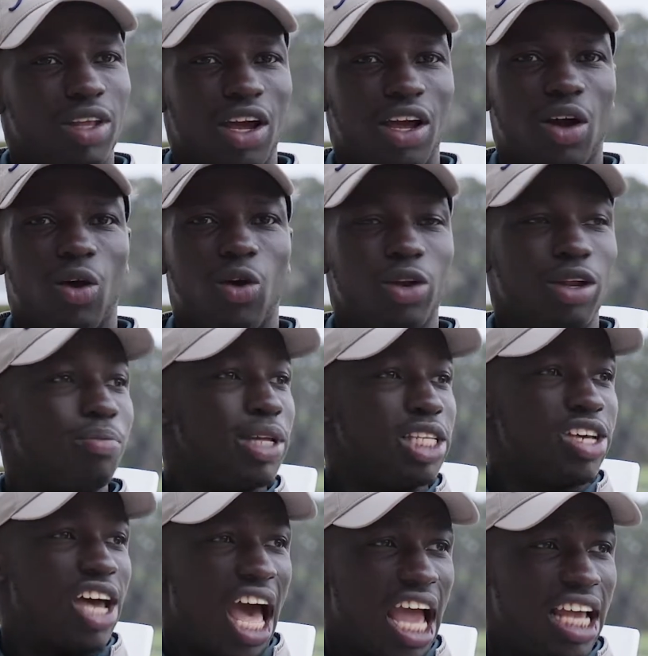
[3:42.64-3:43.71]
holding me
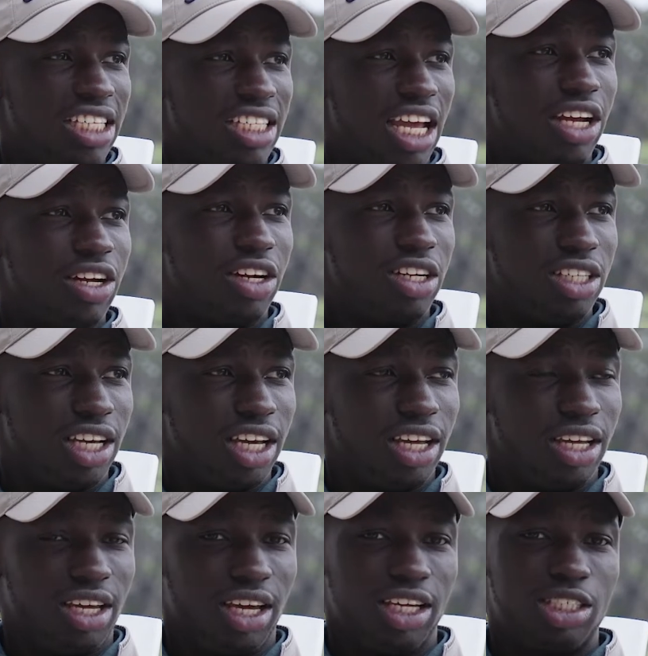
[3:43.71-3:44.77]
to high standards.
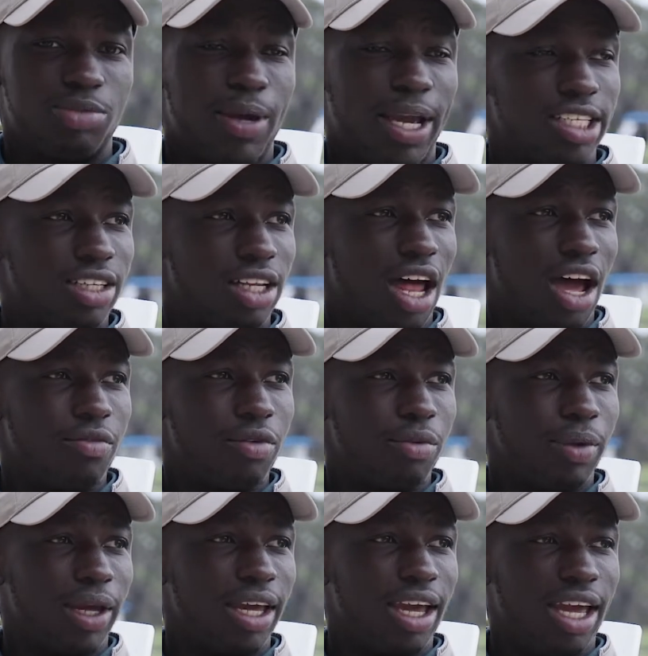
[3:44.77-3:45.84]
He expects a lot from
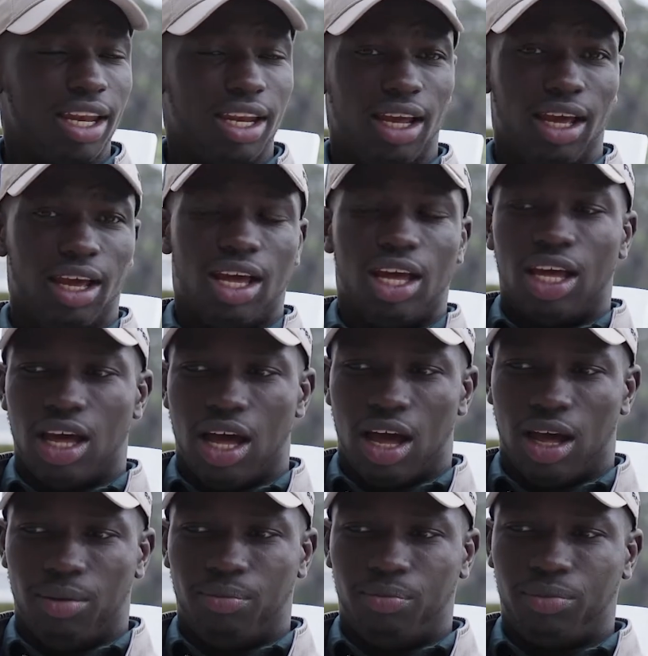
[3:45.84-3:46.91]
me, and
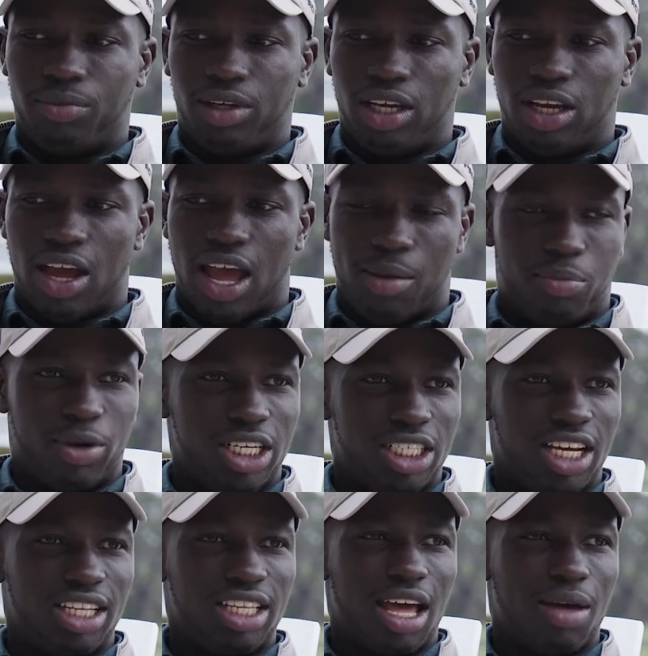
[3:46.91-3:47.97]
I
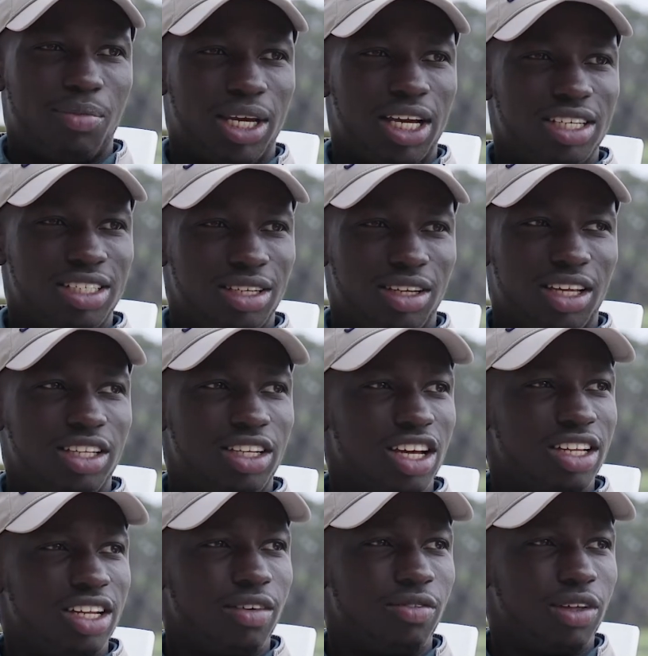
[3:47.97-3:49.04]
appreciate that because it
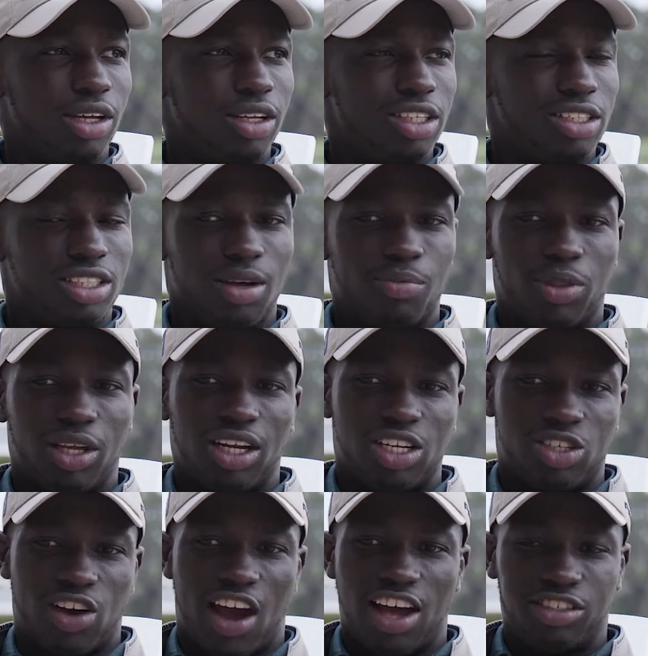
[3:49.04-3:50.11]
definitely is something
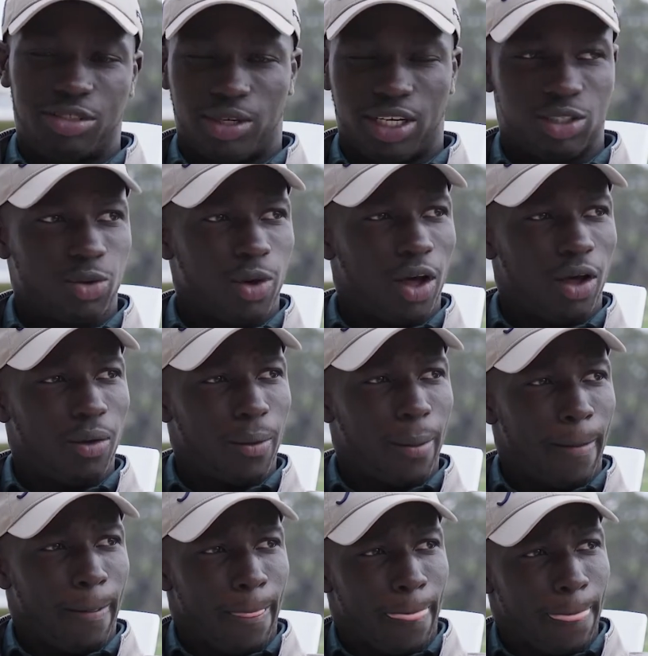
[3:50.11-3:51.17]
that drives me as well. Yeah.